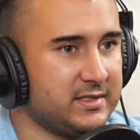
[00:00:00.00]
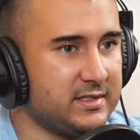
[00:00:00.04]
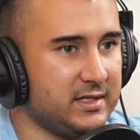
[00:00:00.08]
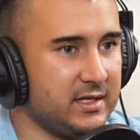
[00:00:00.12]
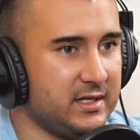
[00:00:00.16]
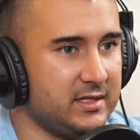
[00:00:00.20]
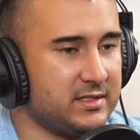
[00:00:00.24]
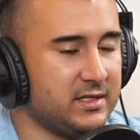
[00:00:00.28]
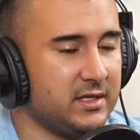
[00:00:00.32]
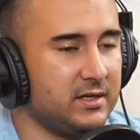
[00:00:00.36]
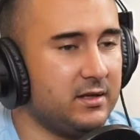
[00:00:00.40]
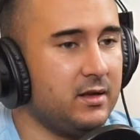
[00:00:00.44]
of
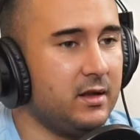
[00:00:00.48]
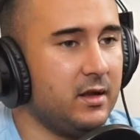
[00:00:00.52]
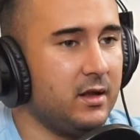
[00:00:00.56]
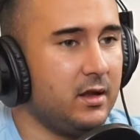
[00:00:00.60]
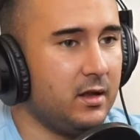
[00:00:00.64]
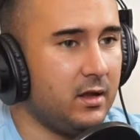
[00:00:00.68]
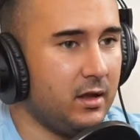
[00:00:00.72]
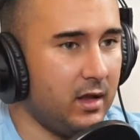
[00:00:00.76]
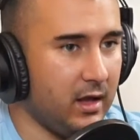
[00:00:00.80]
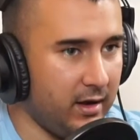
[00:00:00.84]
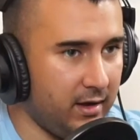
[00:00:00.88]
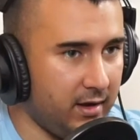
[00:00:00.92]
season,
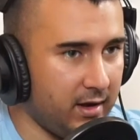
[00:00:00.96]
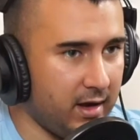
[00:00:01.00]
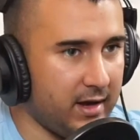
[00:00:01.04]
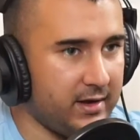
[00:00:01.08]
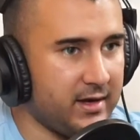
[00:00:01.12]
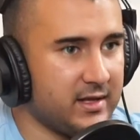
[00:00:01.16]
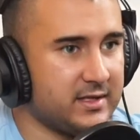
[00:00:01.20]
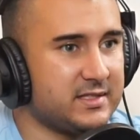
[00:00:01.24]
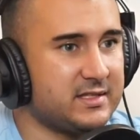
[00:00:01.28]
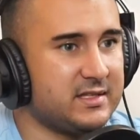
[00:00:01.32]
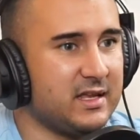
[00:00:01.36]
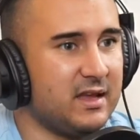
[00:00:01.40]
a
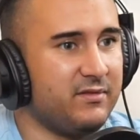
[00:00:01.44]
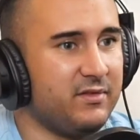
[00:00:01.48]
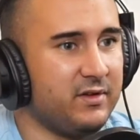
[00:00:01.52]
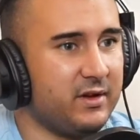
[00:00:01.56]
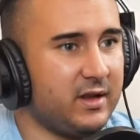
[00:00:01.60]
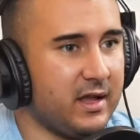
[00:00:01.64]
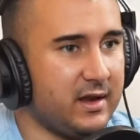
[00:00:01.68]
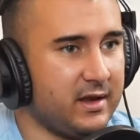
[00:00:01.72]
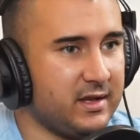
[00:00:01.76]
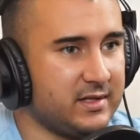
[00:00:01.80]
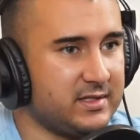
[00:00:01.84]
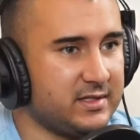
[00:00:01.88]

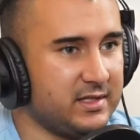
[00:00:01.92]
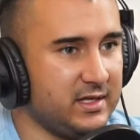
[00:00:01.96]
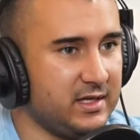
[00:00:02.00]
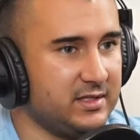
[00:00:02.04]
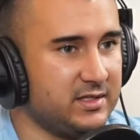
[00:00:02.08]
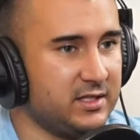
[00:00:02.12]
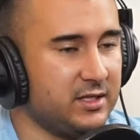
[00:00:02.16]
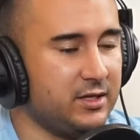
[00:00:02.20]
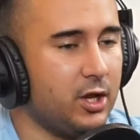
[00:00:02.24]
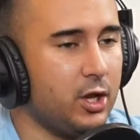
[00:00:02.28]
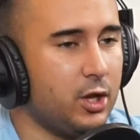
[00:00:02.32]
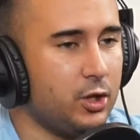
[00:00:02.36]
9-7 kind of season.